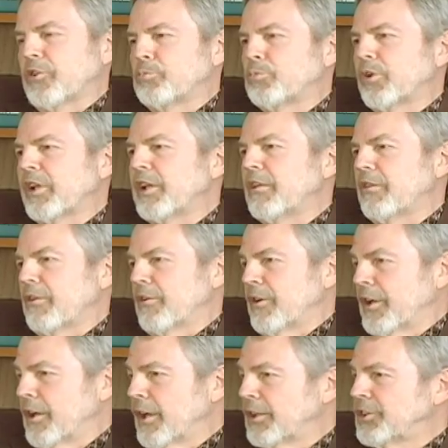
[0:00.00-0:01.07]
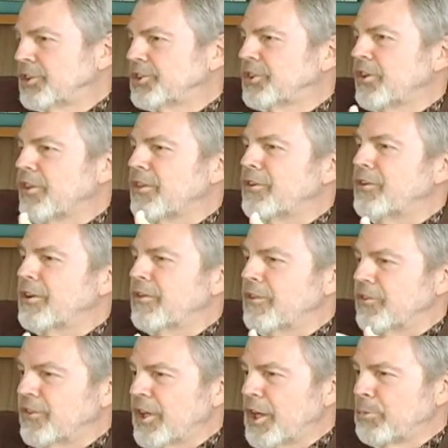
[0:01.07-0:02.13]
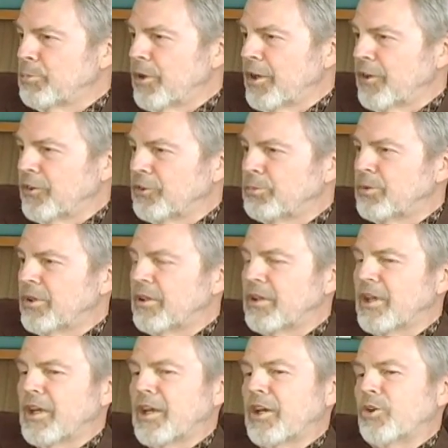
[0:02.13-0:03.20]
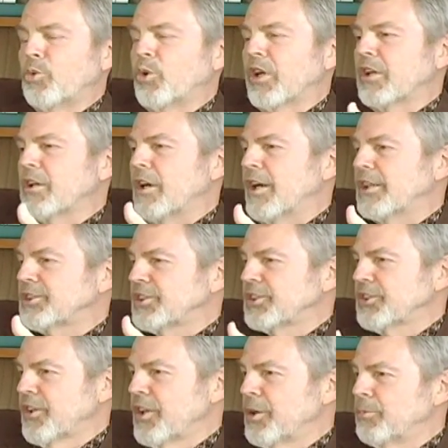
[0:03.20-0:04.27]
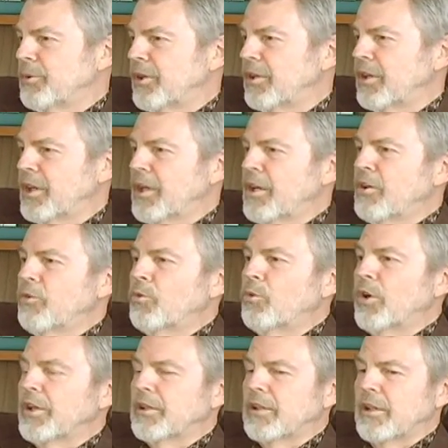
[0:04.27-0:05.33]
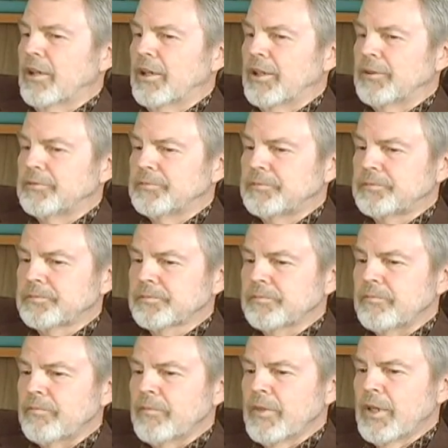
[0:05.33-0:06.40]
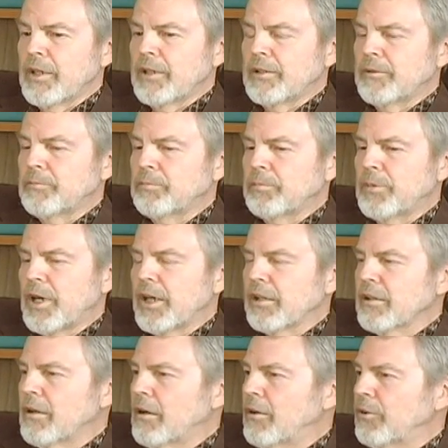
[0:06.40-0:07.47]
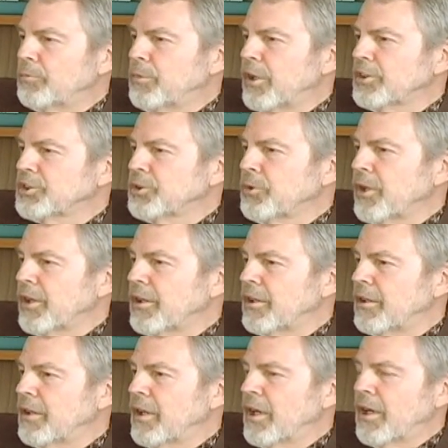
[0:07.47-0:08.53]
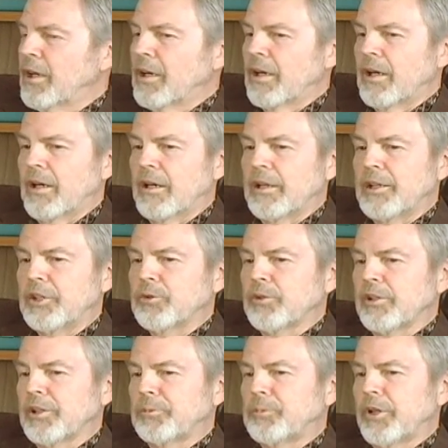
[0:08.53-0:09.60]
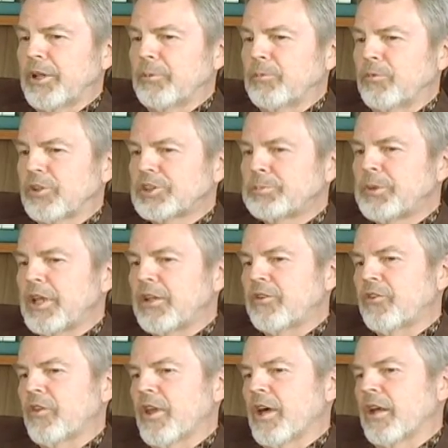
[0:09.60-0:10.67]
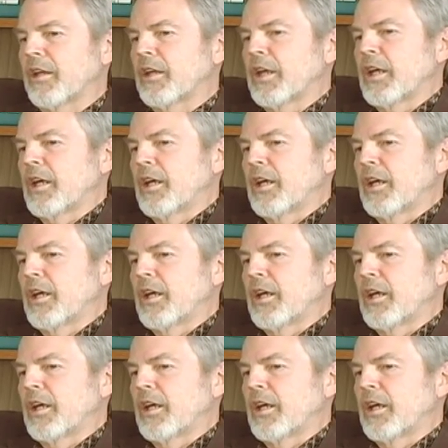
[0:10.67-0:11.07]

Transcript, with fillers: complete theory, not just the theory of the sand piles, but what causes them and what uh, um, Bak called punctuated uh, equilibrium, which means that